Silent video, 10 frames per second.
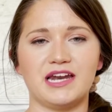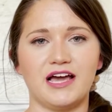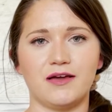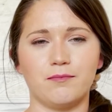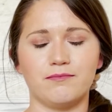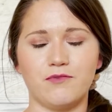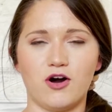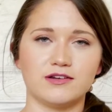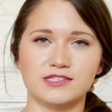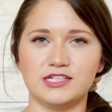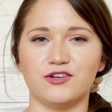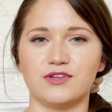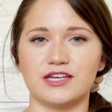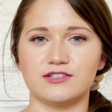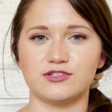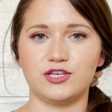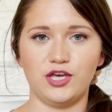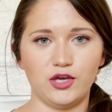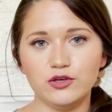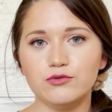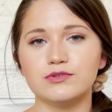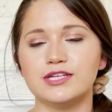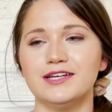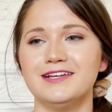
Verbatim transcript: and I honestly don't think it's cute.